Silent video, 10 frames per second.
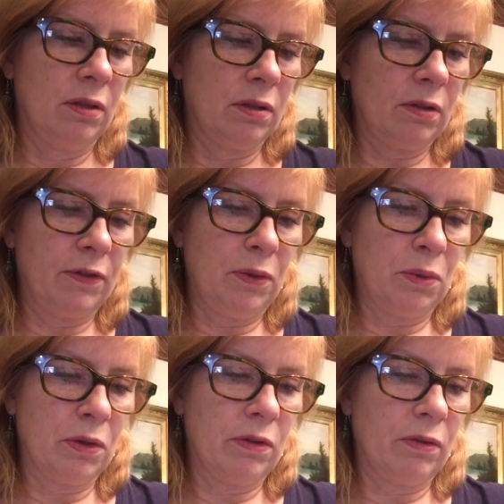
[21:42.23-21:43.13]
so if you
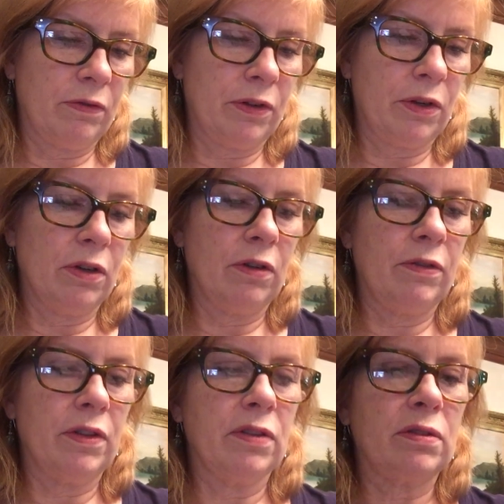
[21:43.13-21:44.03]
order for her
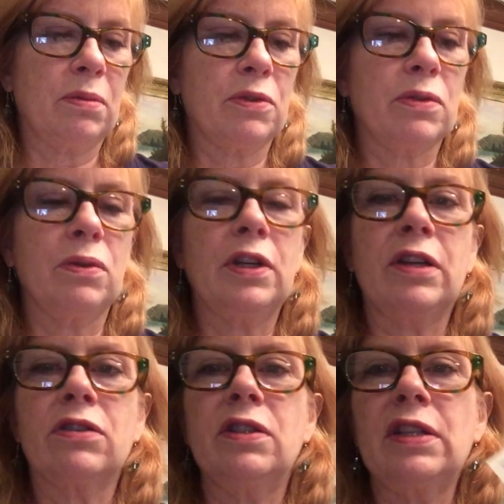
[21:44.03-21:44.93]
for this summer
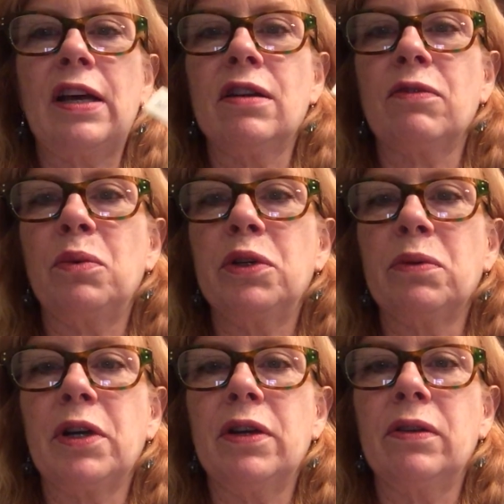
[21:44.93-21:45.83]
schoolhouse, she's out of wood
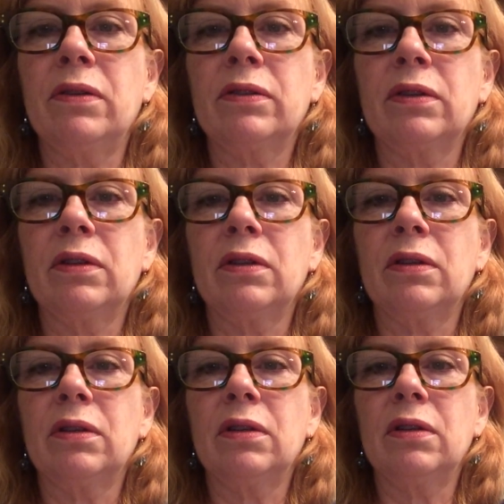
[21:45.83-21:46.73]
rose.
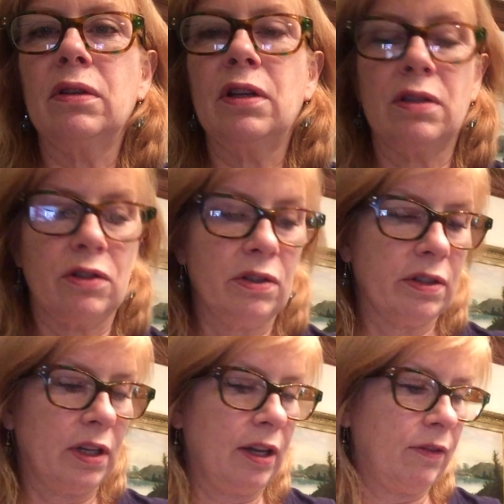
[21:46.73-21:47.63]
And she's
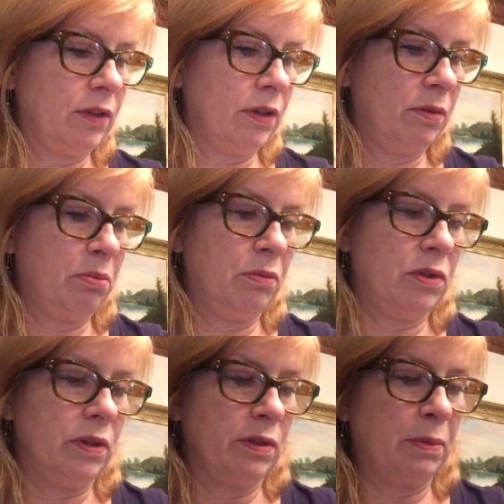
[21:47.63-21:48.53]
going to have to,
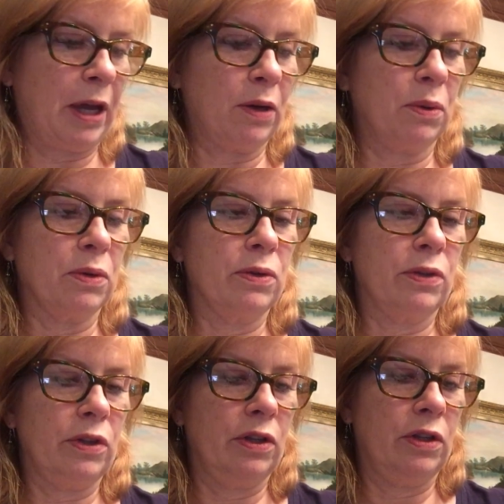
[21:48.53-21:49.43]
it's back ordered.
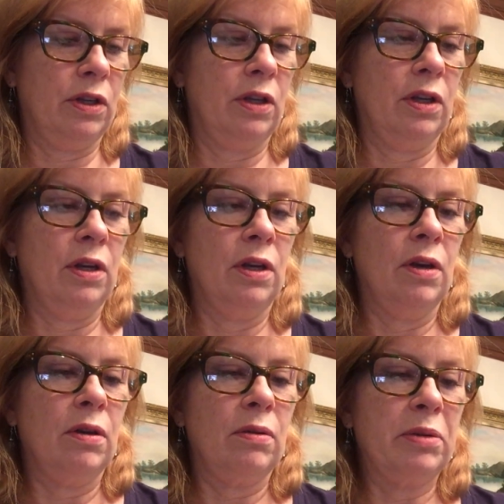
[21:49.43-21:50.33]

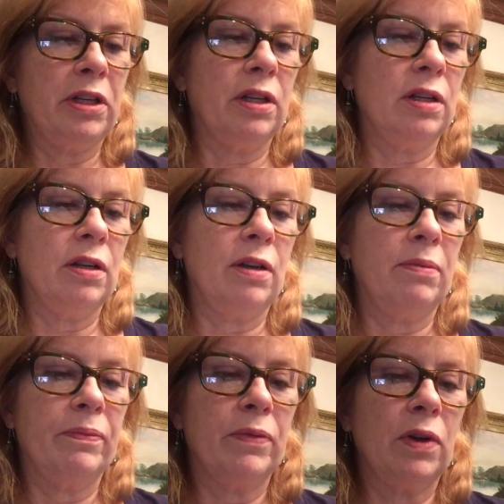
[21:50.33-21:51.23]
But
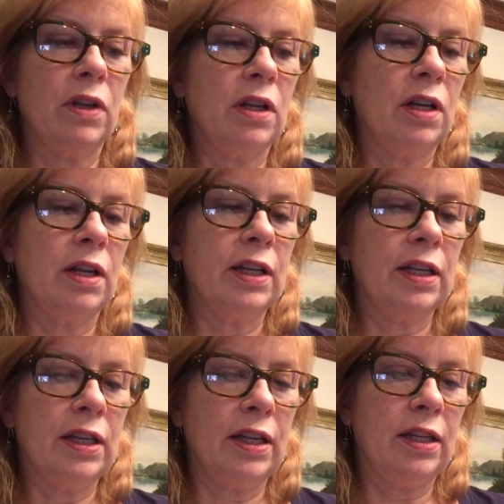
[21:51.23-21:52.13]

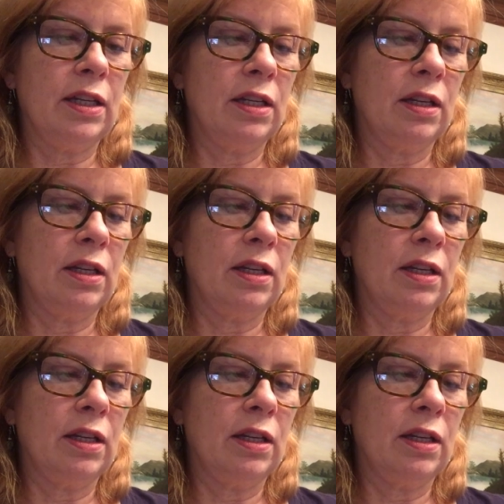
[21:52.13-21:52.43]
again,